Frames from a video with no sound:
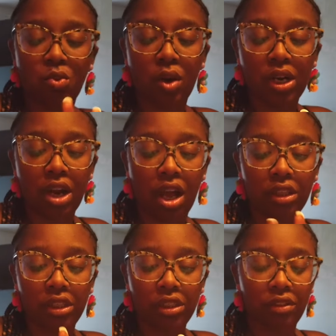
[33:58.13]

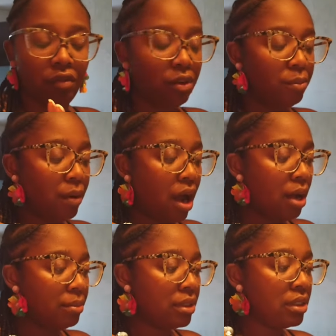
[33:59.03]
$20 for
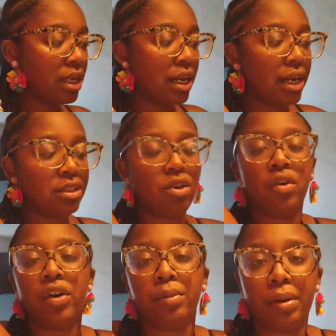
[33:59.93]
Bahamas. And I
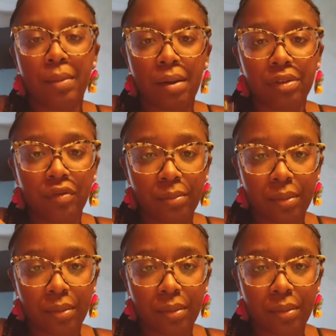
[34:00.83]
told her my mom is